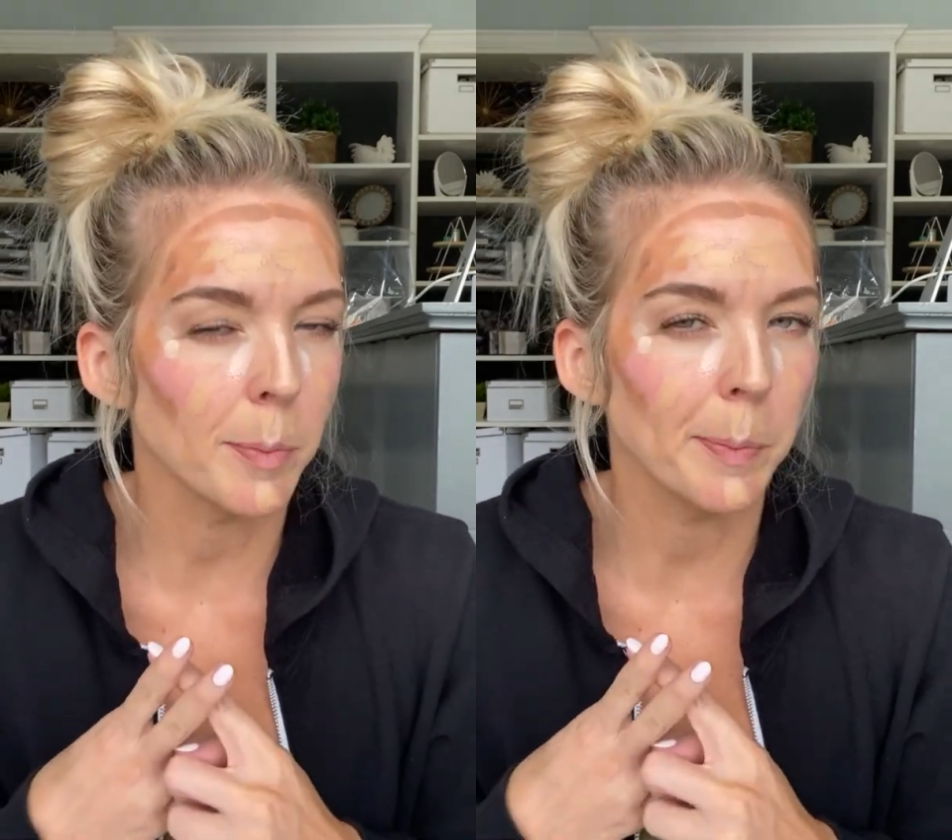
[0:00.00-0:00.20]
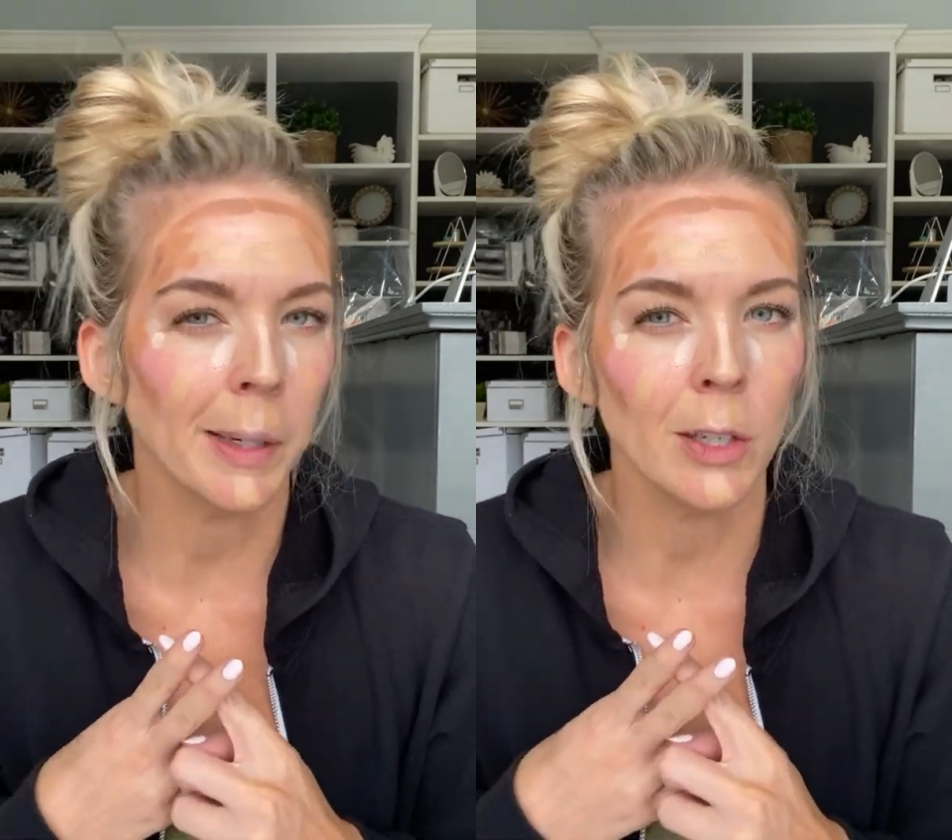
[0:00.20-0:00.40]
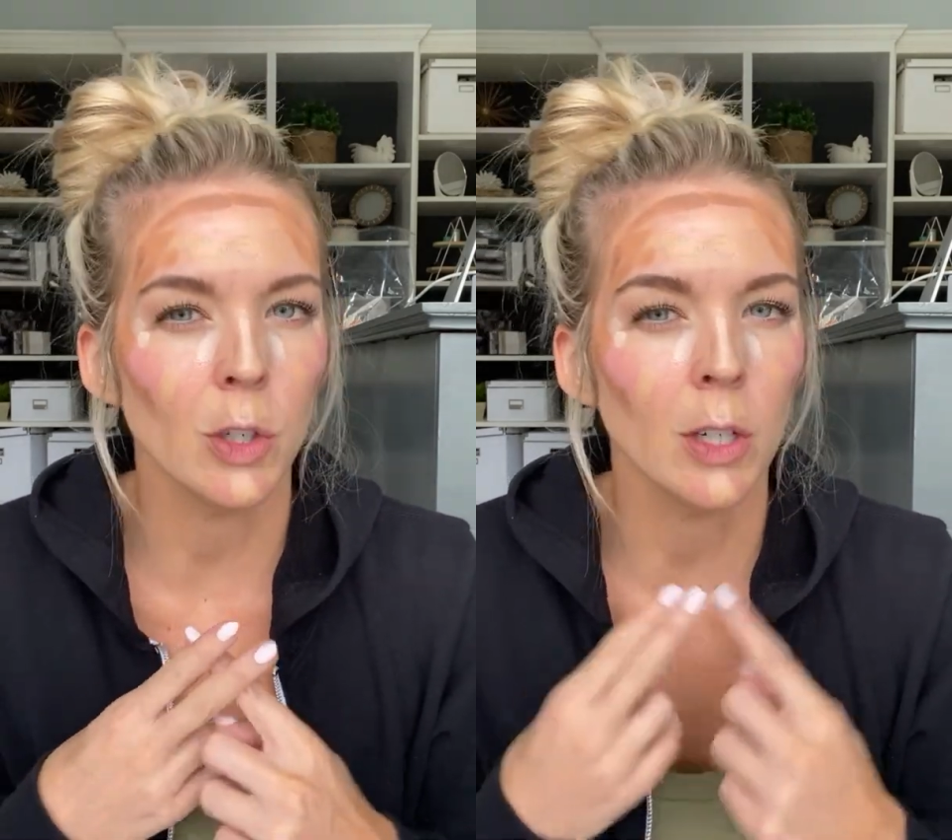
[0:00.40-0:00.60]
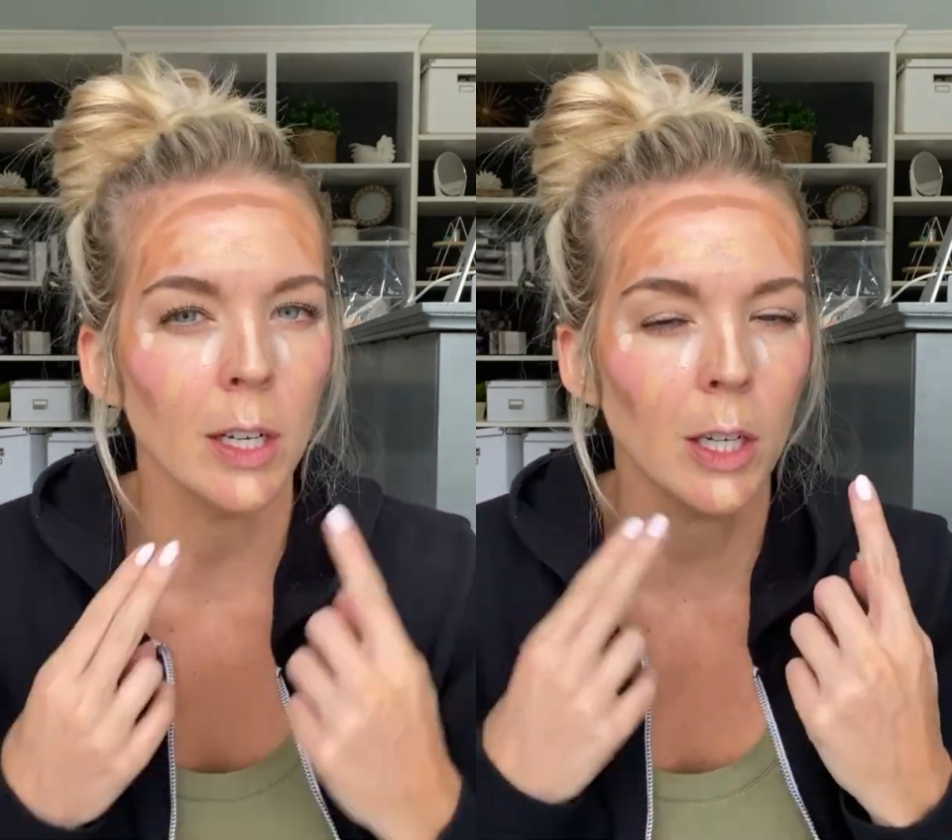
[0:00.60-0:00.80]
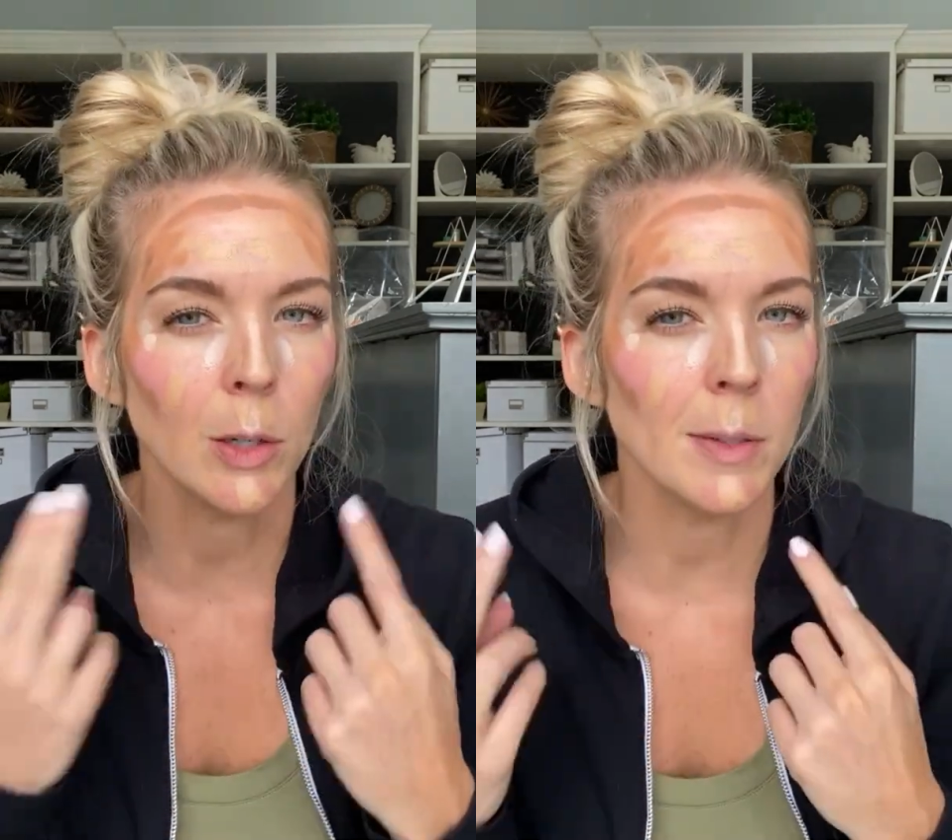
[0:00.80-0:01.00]
because you're going
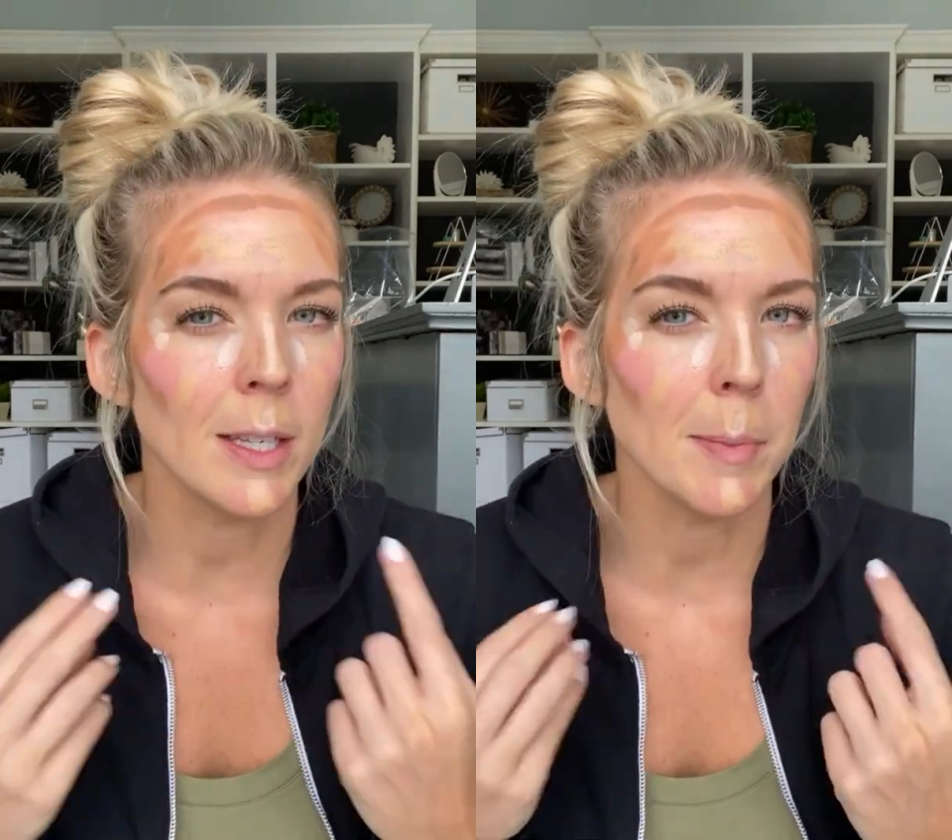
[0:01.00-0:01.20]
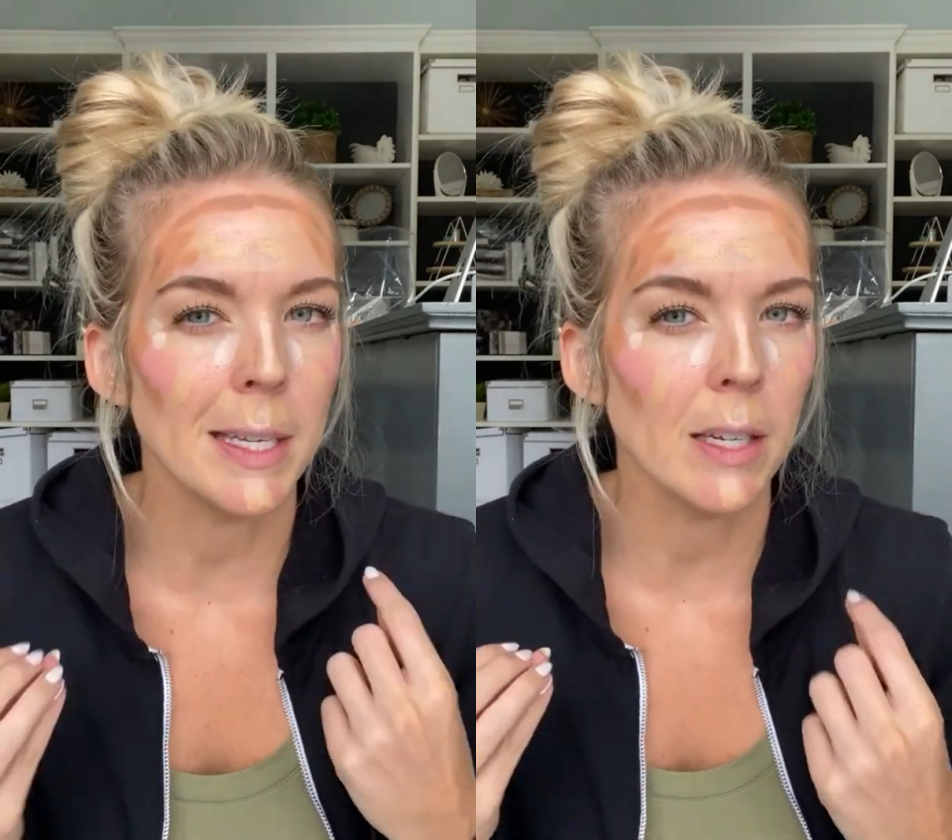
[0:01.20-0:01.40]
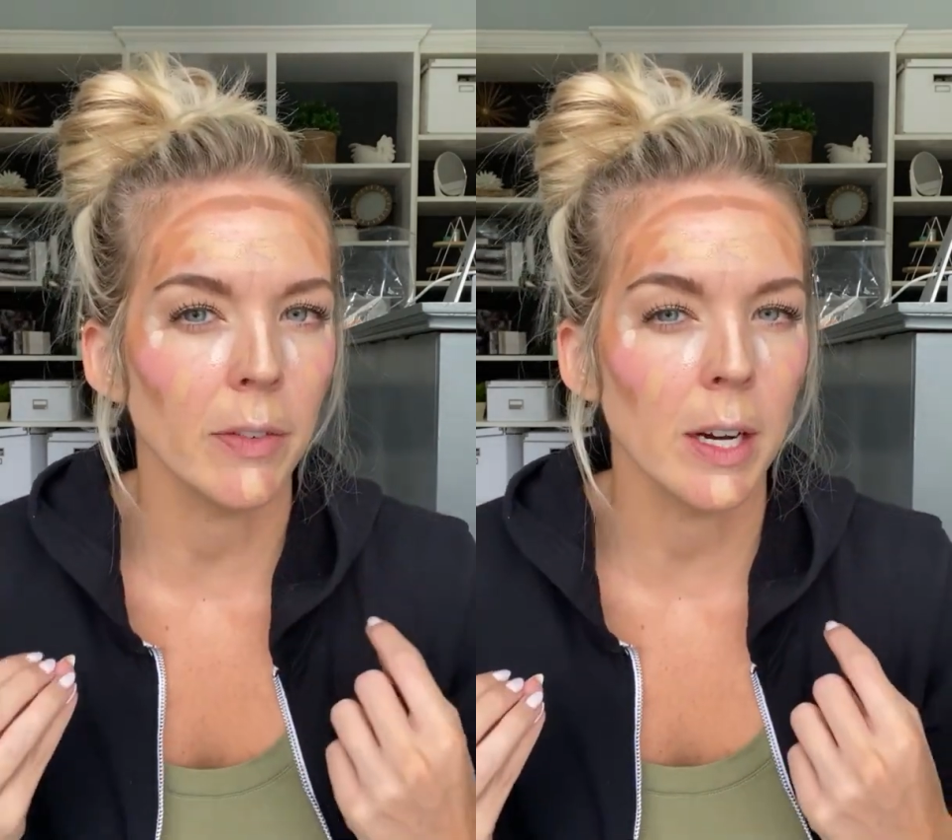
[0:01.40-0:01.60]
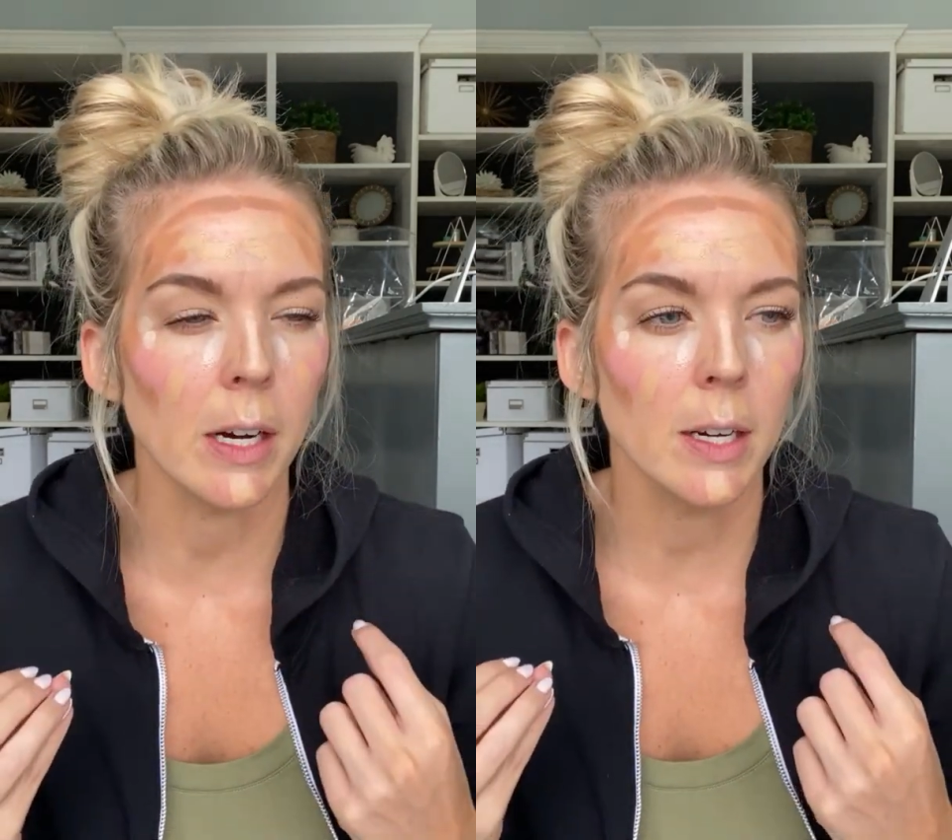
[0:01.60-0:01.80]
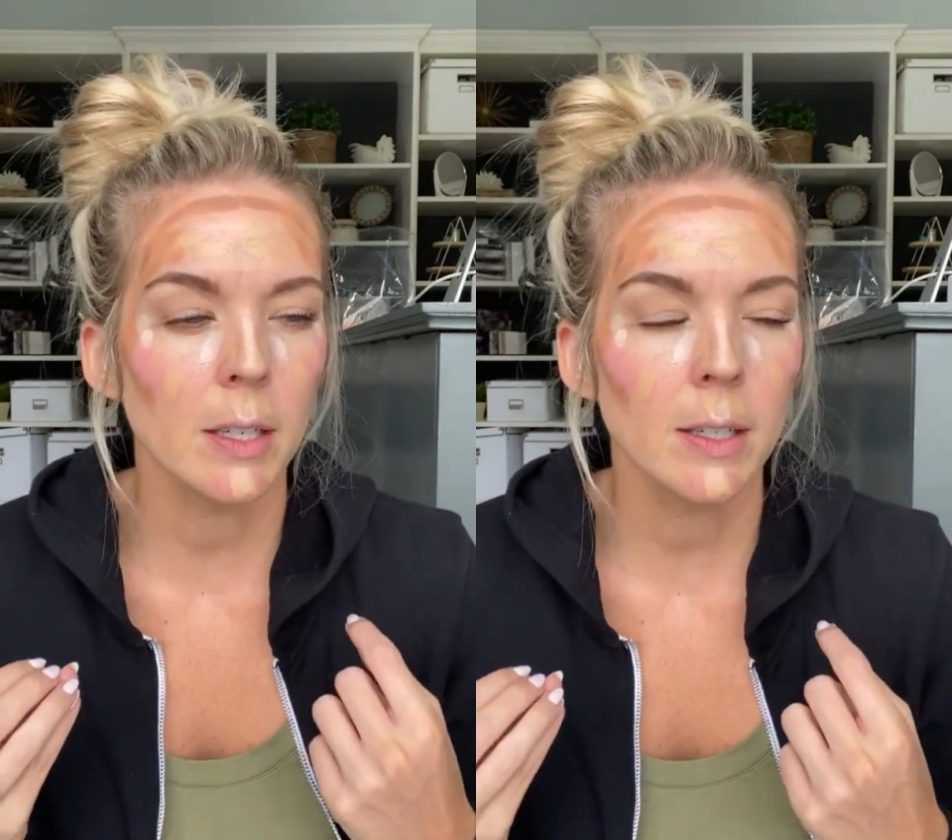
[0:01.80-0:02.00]
to use them in different
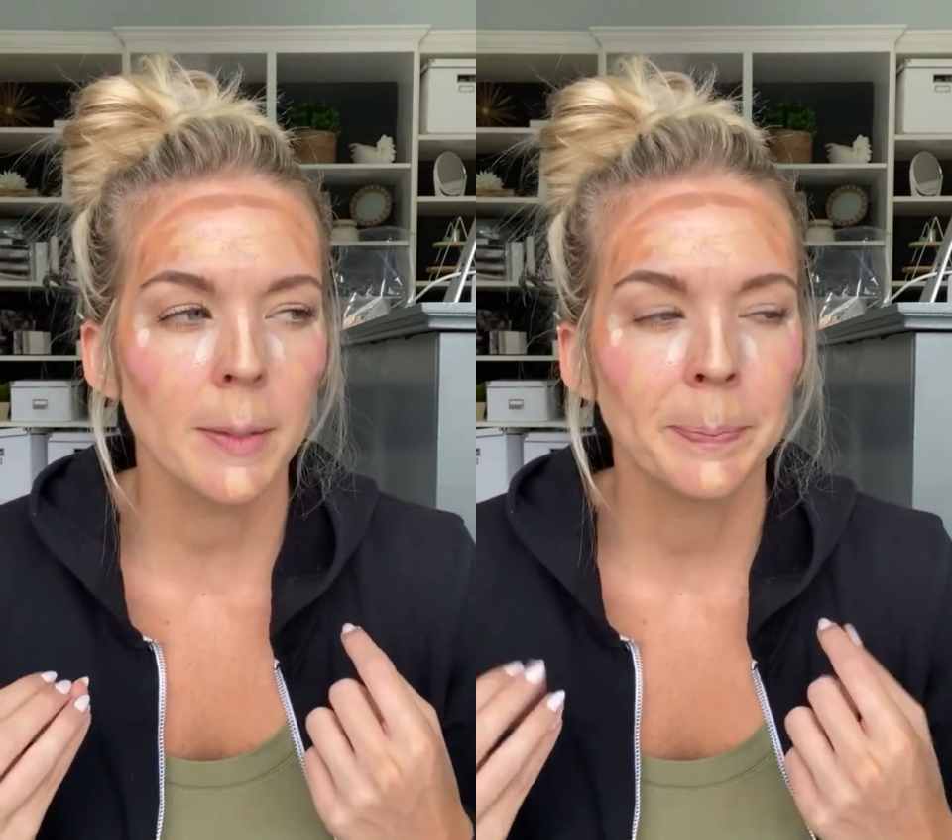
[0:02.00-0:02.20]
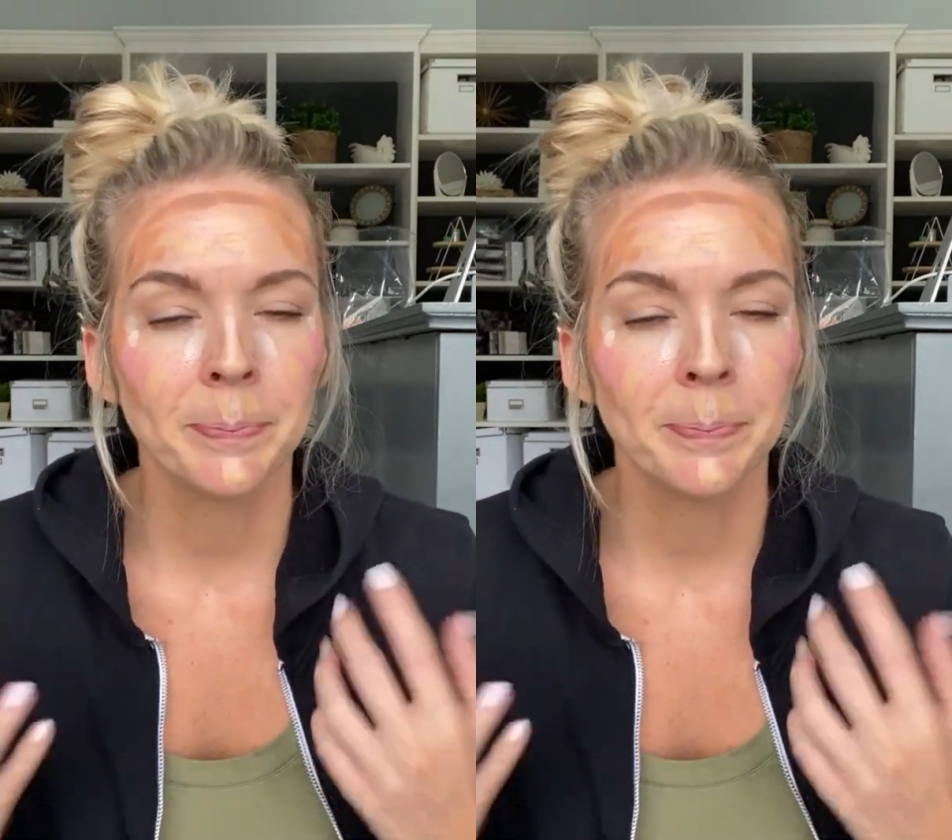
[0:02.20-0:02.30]
areas.